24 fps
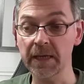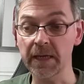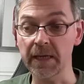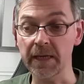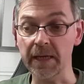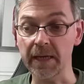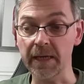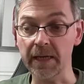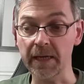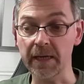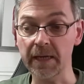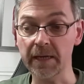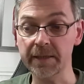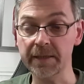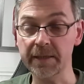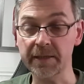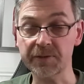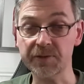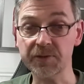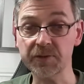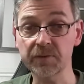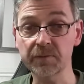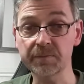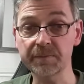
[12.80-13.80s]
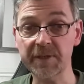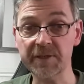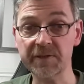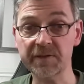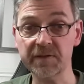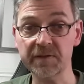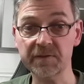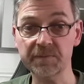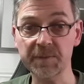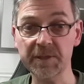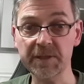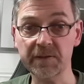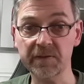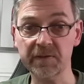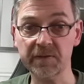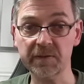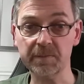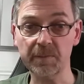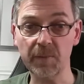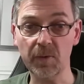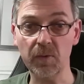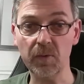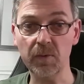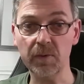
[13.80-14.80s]
Now Sean messaged me
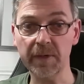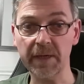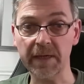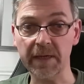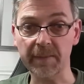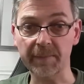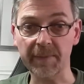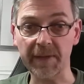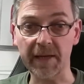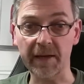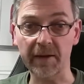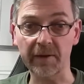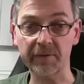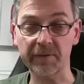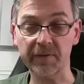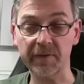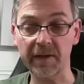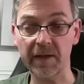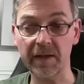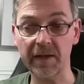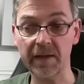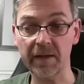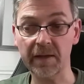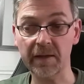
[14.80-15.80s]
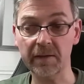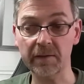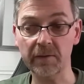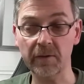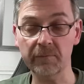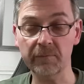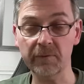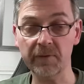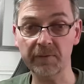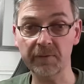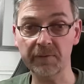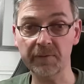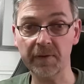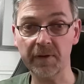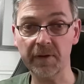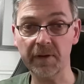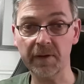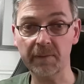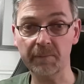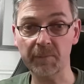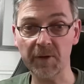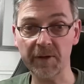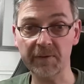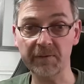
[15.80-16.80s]
this morning about it, along with
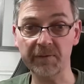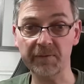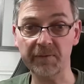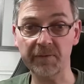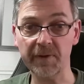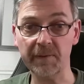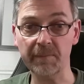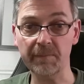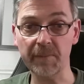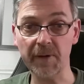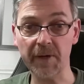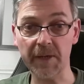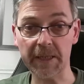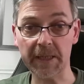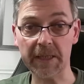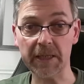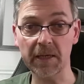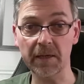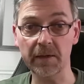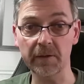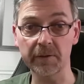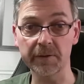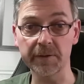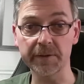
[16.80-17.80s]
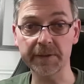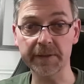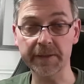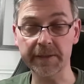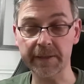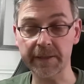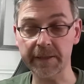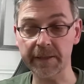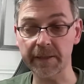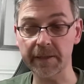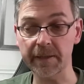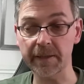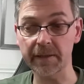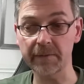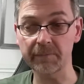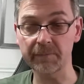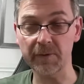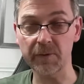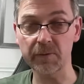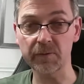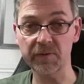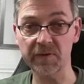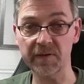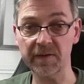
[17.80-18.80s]
my other friend Mike Cohen,
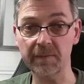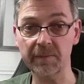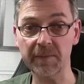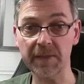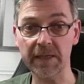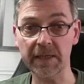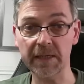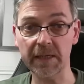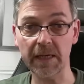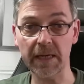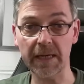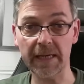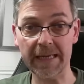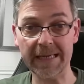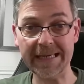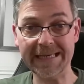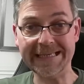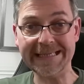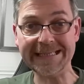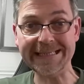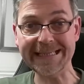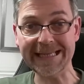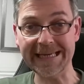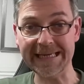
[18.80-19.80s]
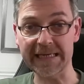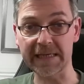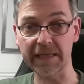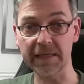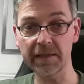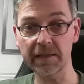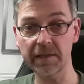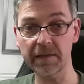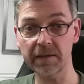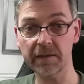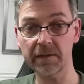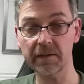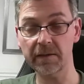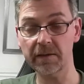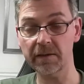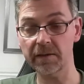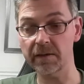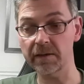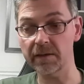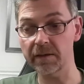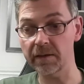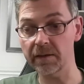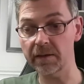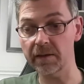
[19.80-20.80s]
who sent me a link
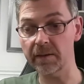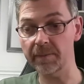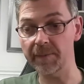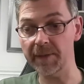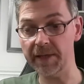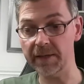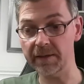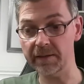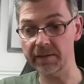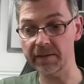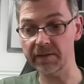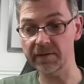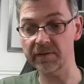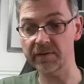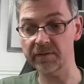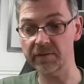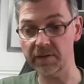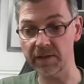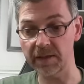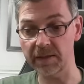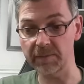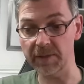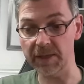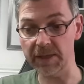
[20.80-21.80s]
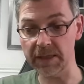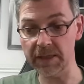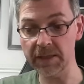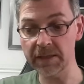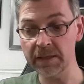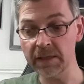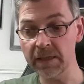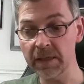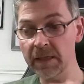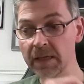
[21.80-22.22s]
about this GB.